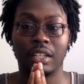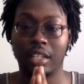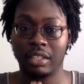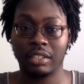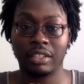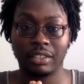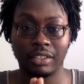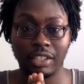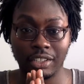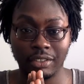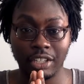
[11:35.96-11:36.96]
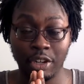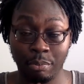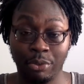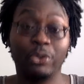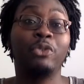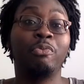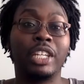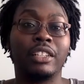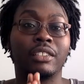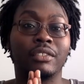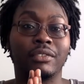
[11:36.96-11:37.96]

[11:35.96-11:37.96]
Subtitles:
a improvement